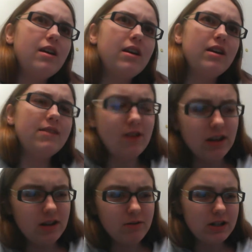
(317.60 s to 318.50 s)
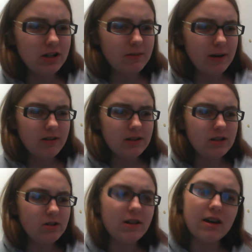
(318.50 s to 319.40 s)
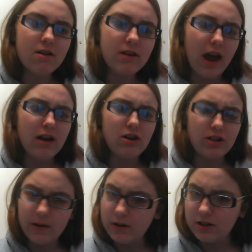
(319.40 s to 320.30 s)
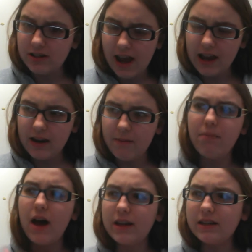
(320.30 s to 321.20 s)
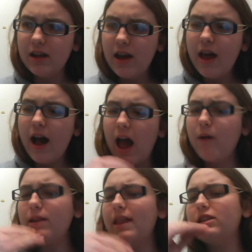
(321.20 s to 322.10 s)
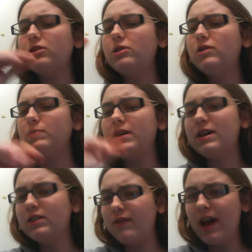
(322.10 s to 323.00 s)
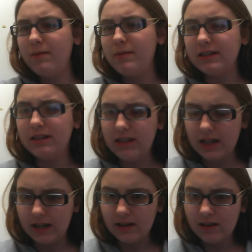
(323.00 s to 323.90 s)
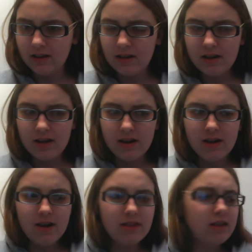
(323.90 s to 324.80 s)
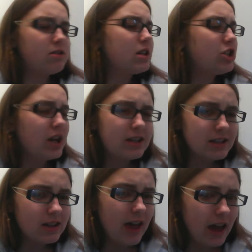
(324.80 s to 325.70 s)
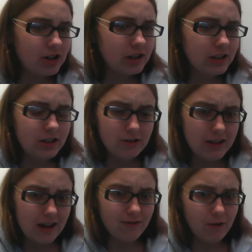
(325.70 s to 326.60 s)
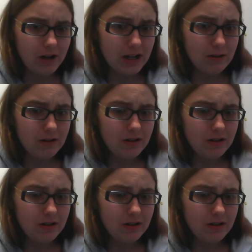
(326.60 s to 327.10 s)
if like you went to your parents and you're like, okay, I understand what you're saying, but I would like to do this because of A, B, and C, there's a chance that they'll actually do that for you.